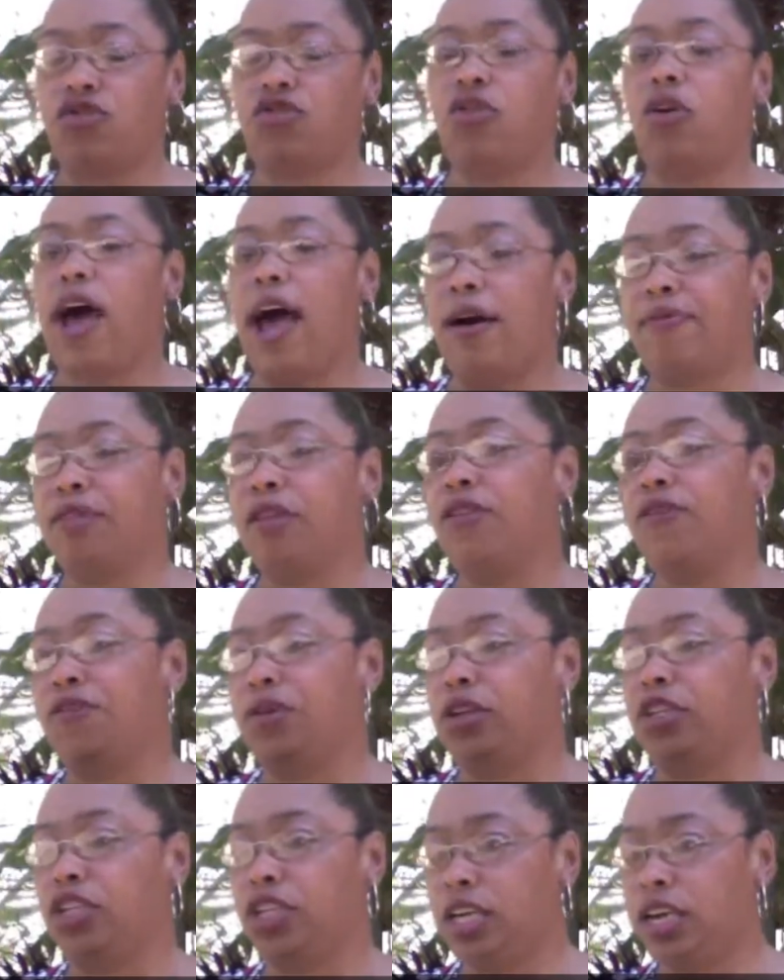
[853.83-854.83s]
So after the
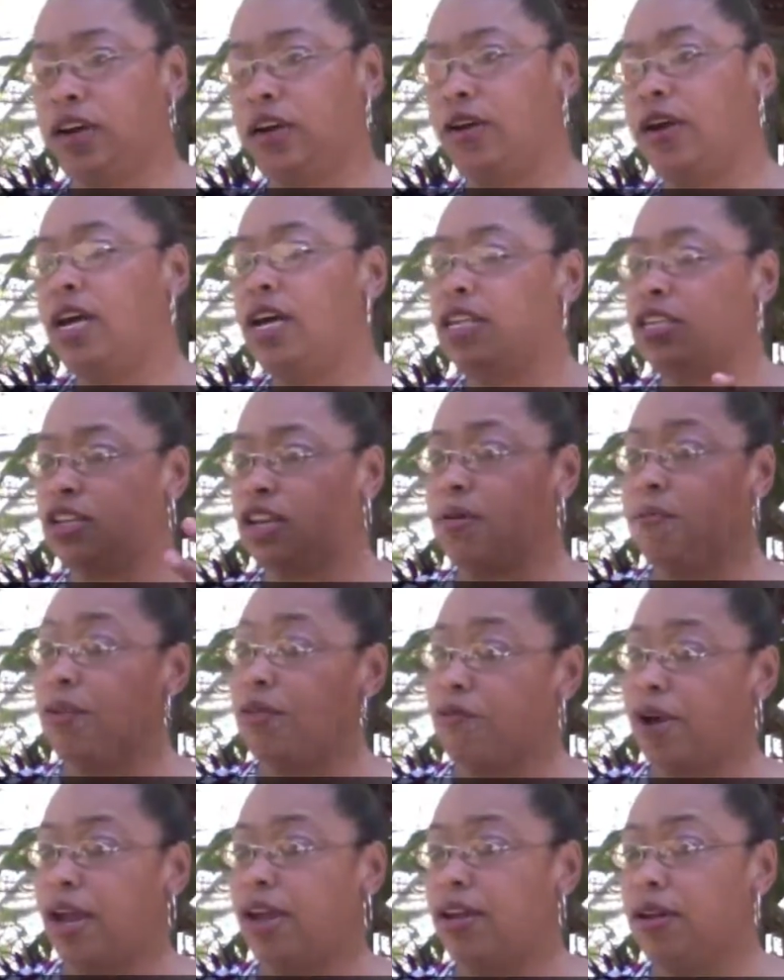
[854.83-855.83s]
first year, it's going to
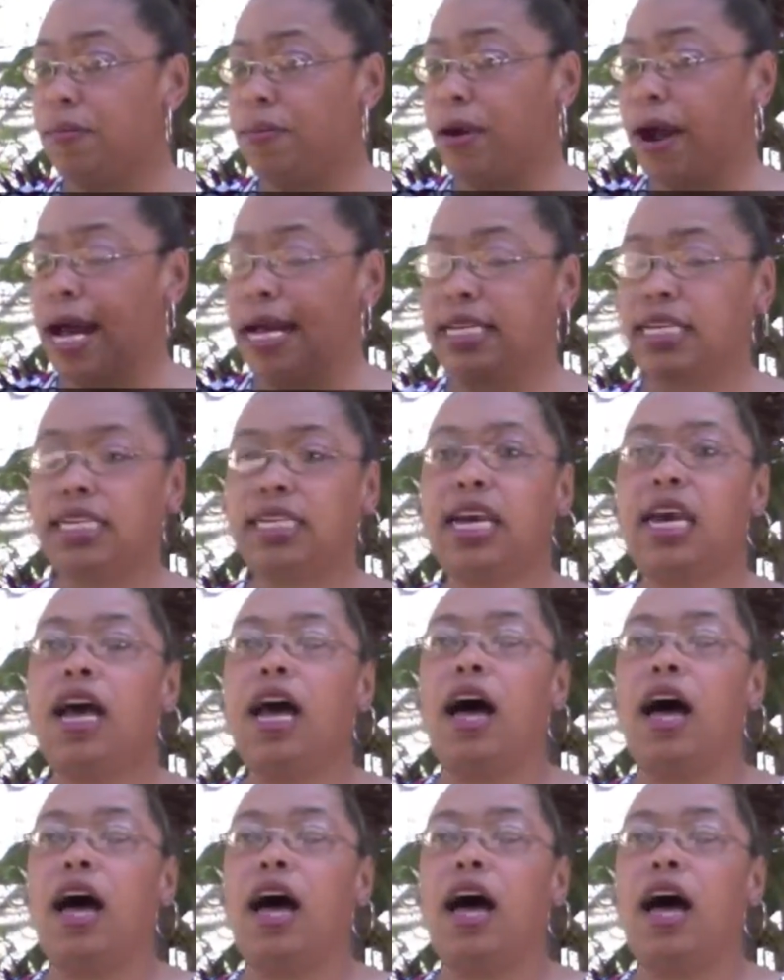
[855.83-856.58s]
be regular price.